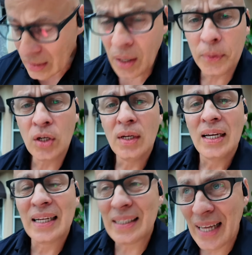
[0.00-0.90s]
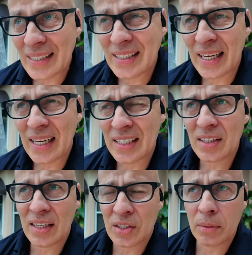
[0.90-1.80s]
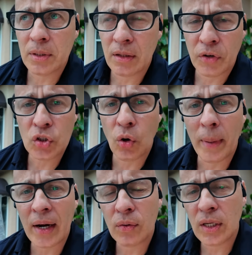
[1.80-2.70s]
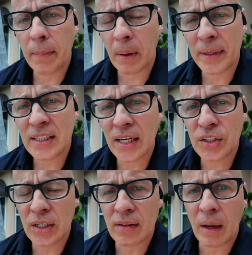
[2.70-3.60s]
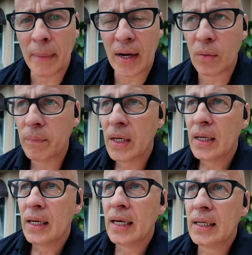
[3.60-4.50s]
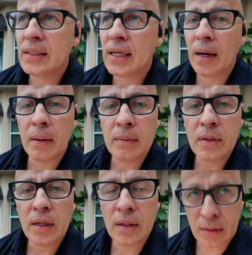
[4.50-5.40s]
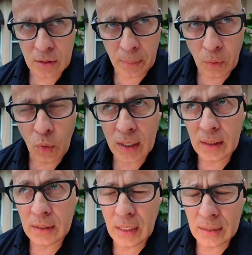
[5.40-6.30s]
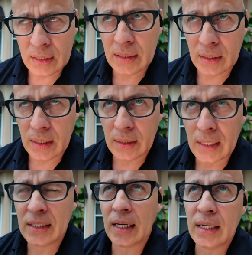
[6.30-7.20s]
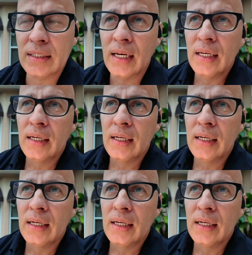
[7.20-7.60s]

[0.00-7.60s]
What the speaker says: The next thing is, in terms of the virtual model, the implementation of that model is number one. The next thing is